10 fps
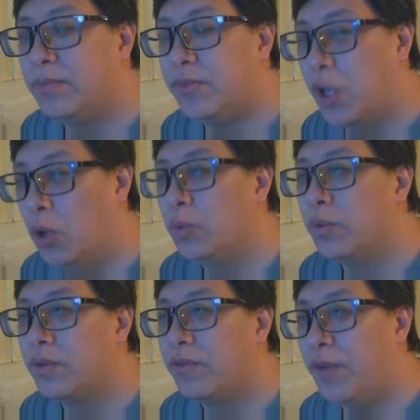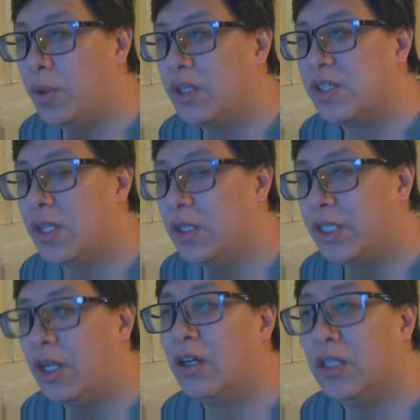Don't focus on
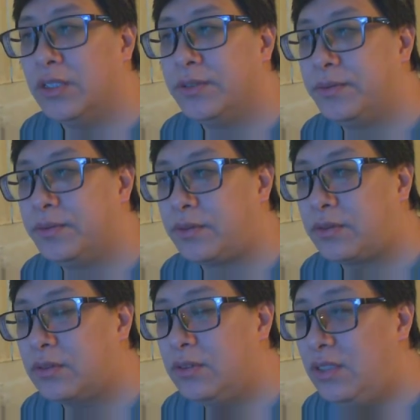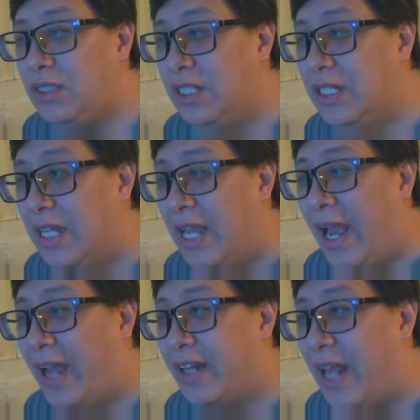the Ara.
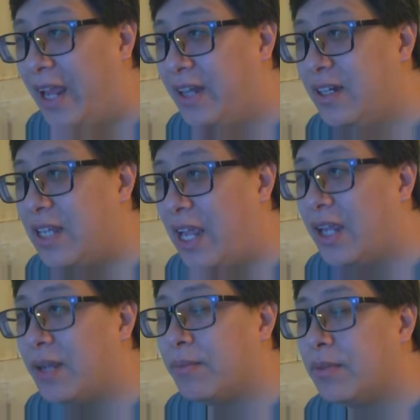At Endgame,